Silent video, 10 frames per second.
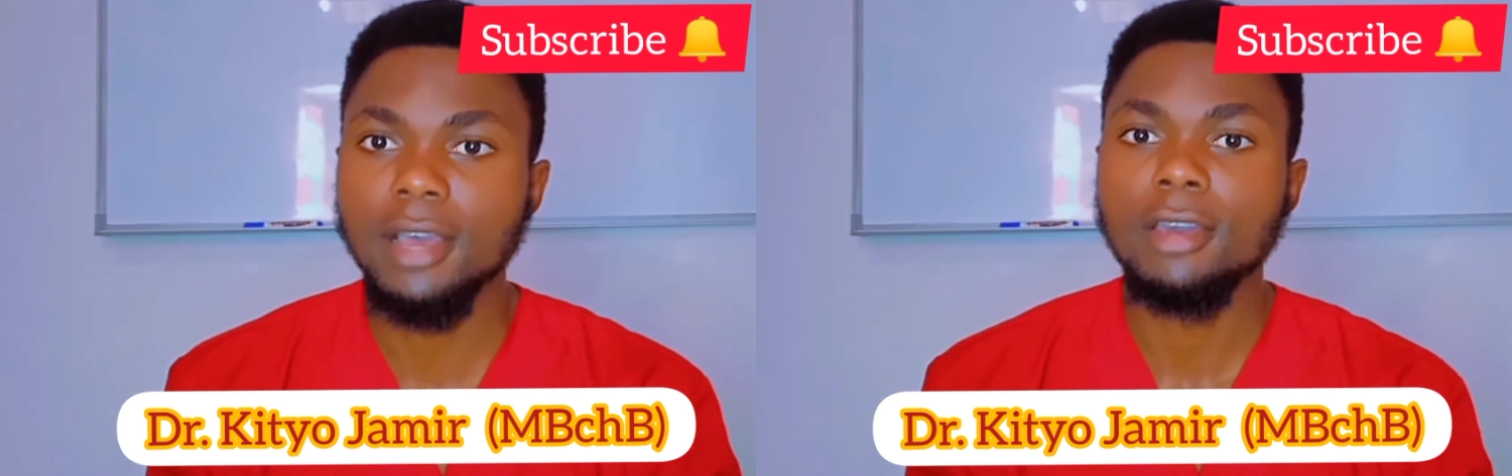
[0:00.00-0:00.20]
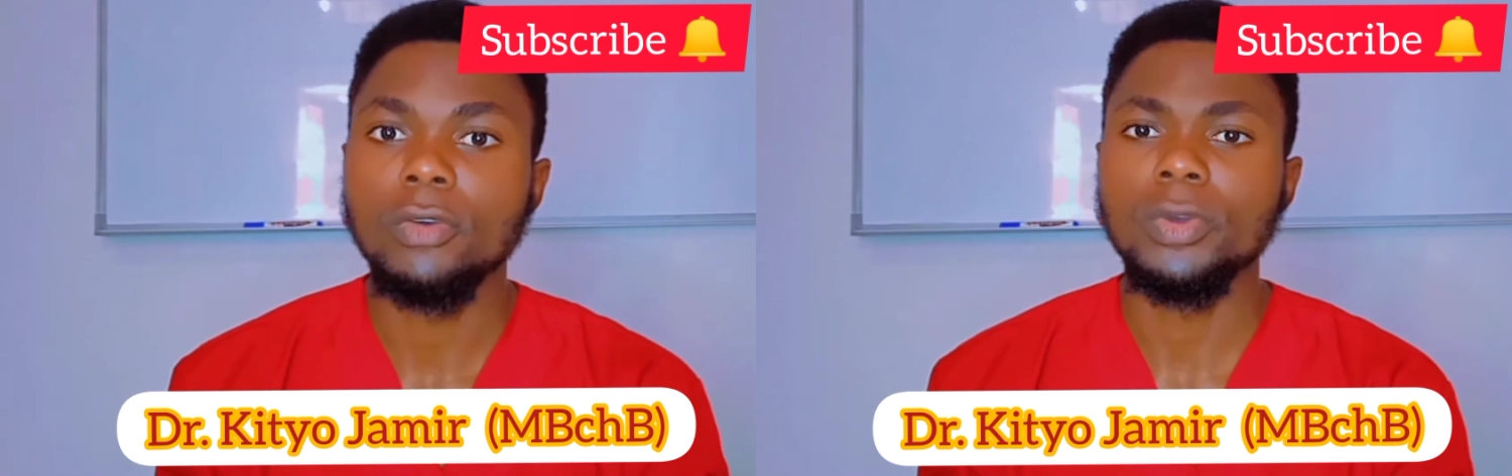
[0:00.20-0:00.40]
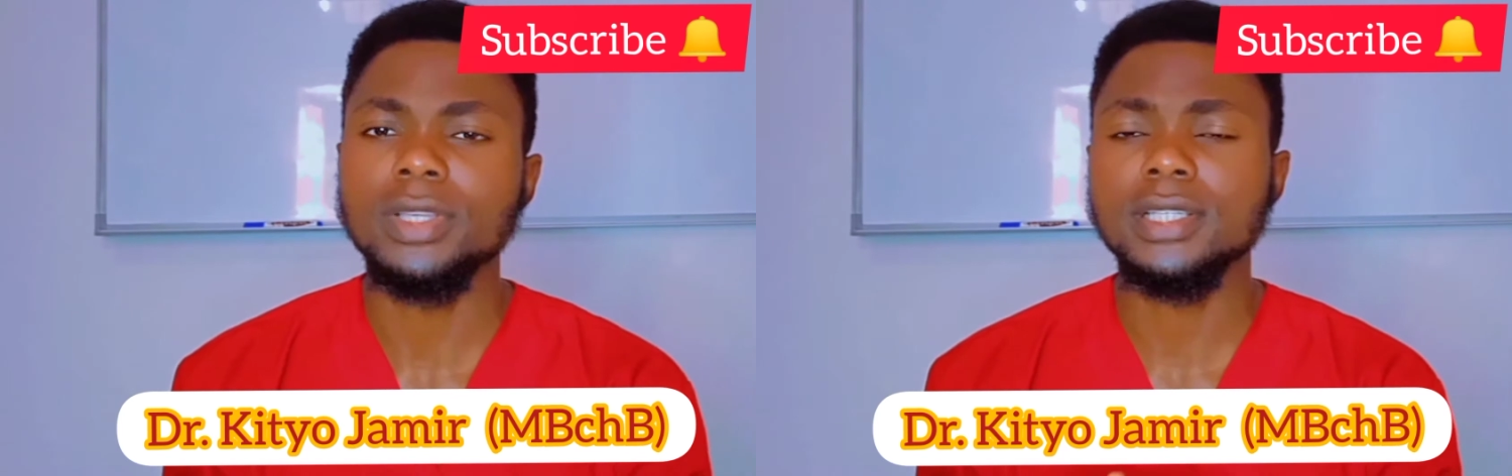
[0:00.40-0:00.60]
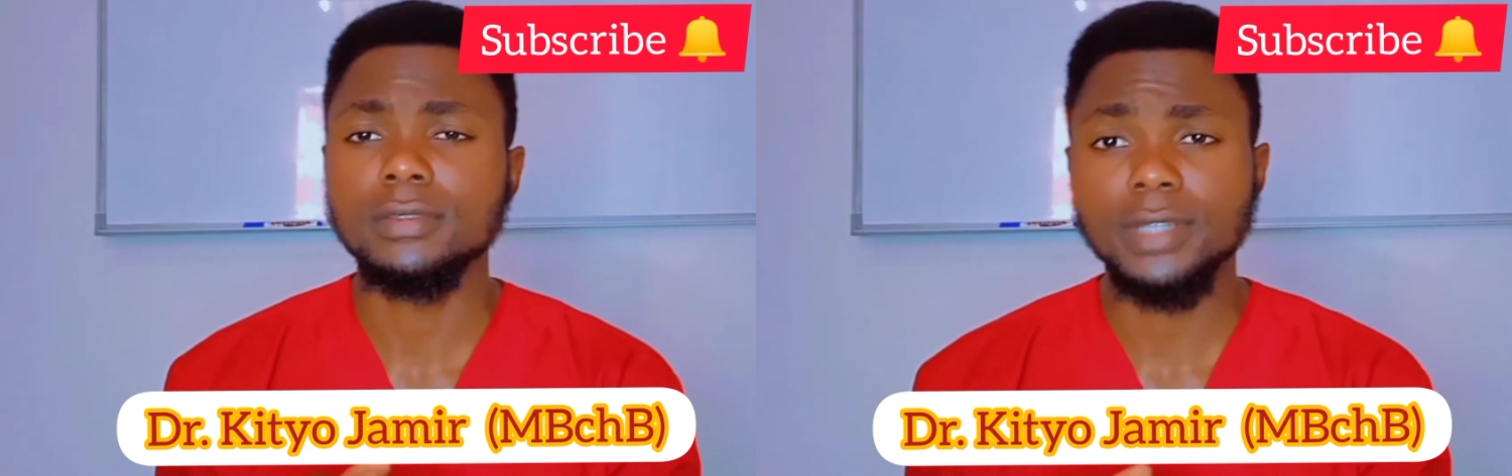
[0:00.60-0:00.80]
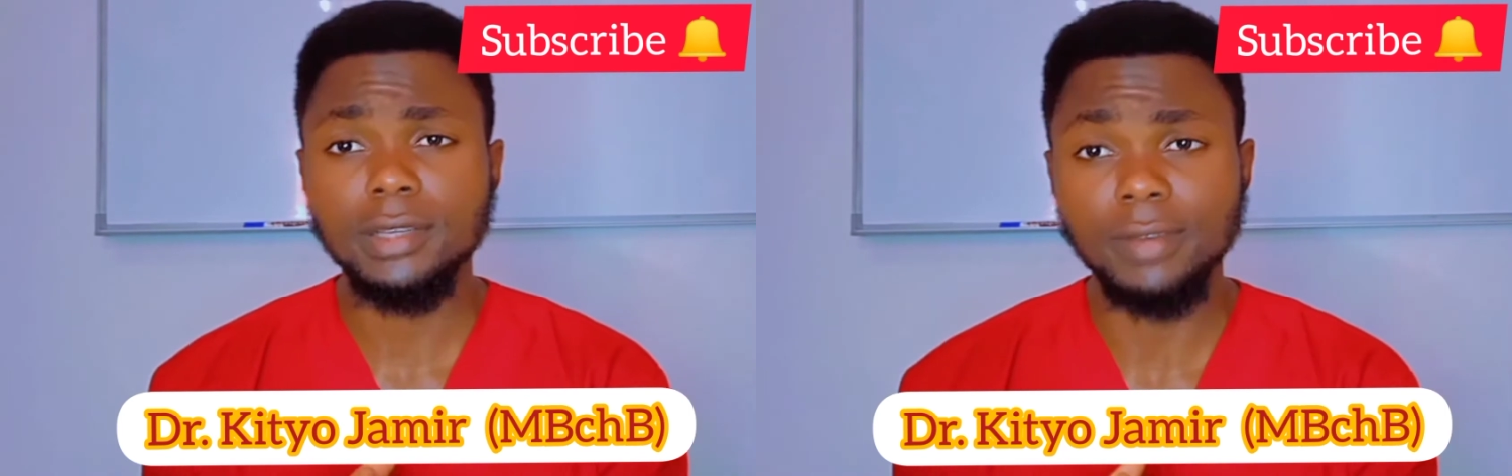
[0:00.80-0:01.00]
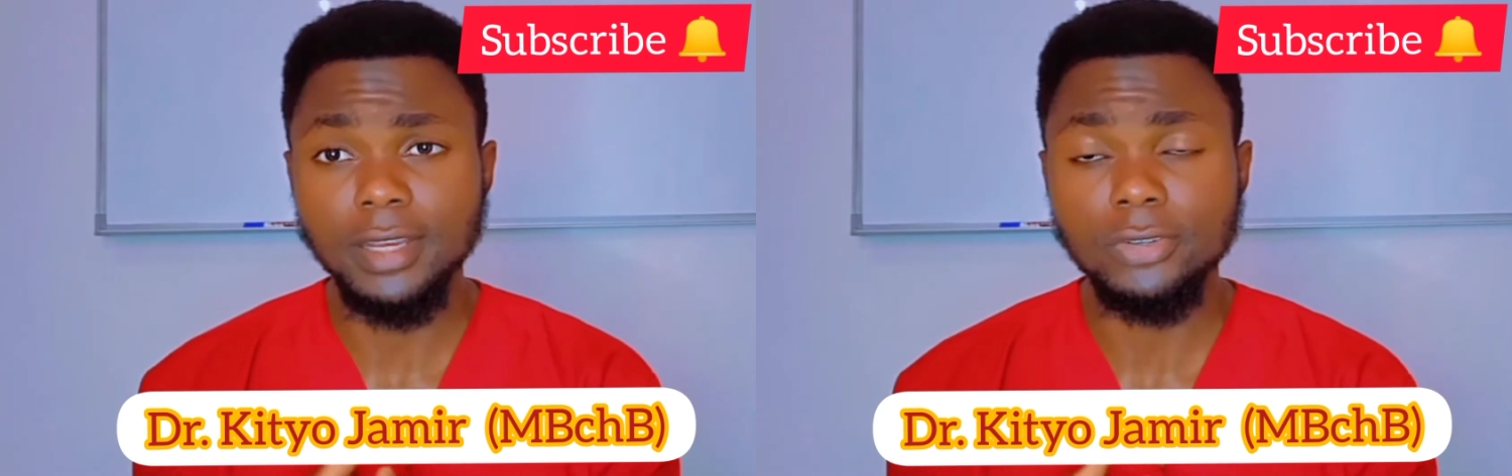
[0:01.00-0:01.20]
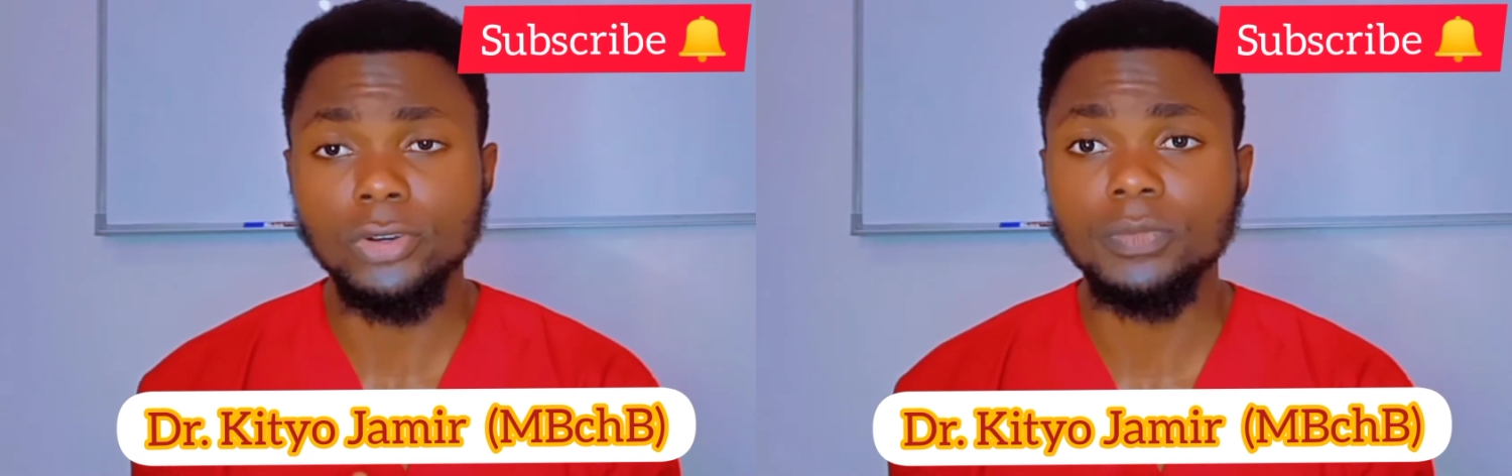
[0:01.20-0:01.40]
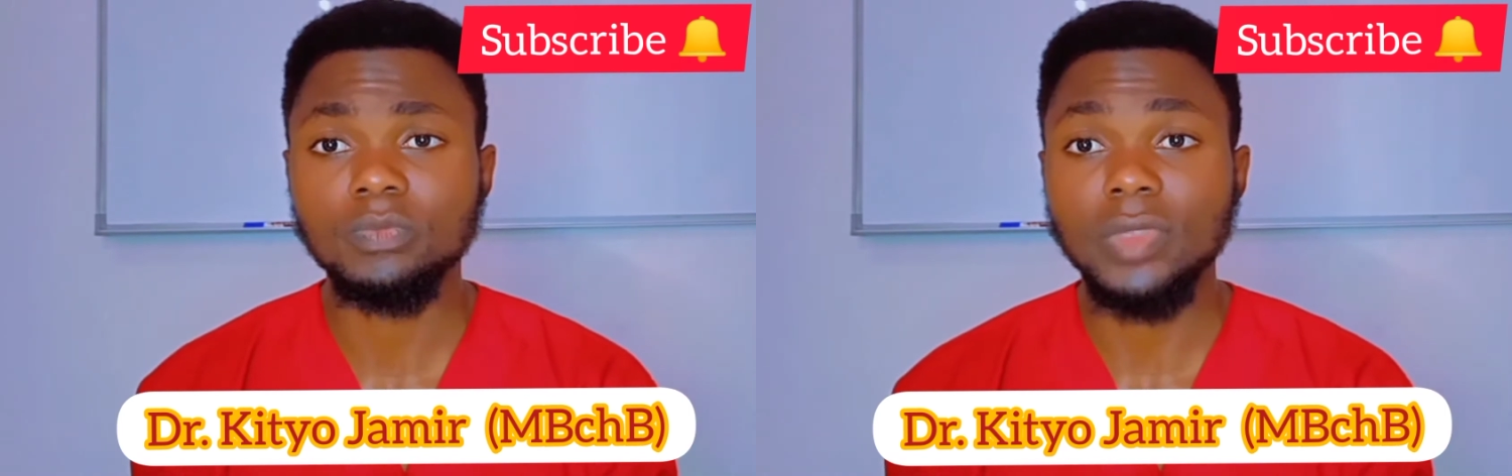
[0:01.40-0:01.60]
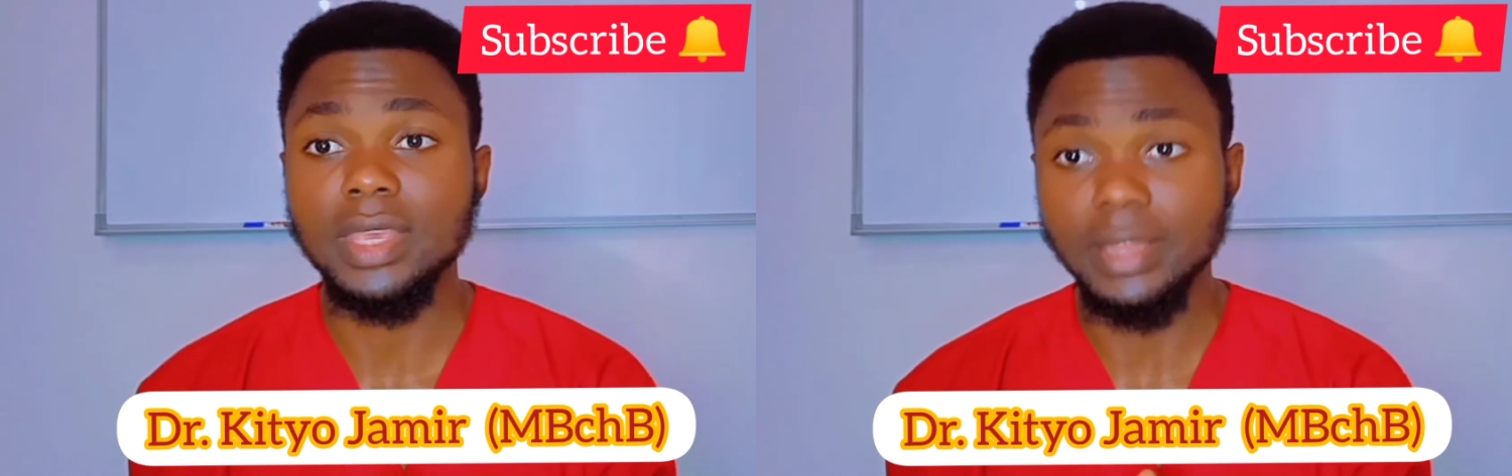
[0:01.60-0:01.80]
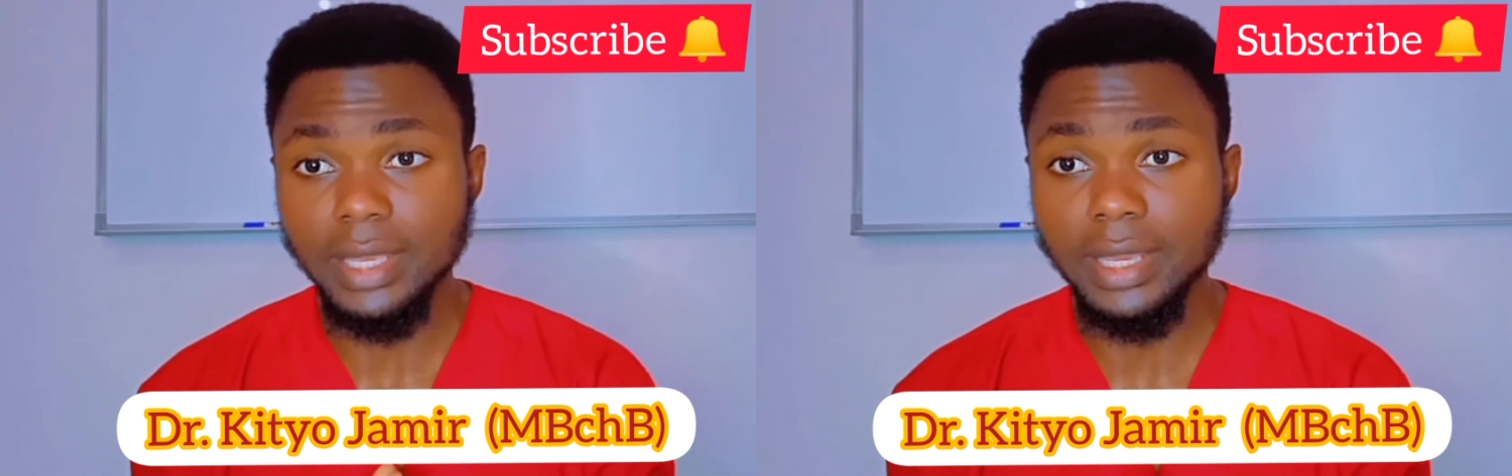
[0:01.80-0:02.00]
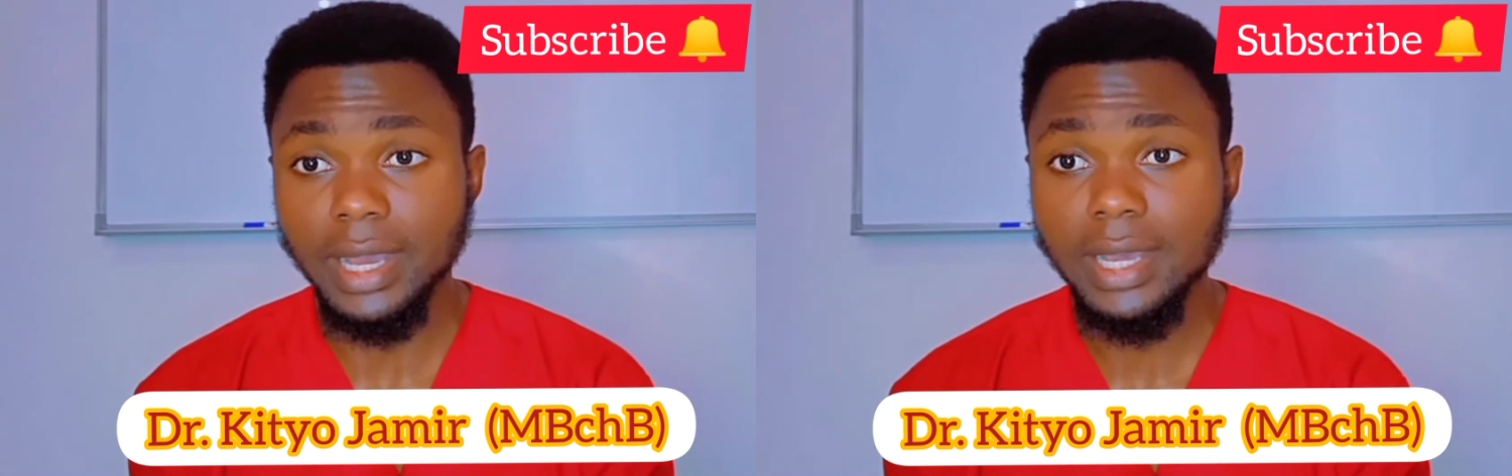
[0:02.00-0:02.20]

which is very vital in their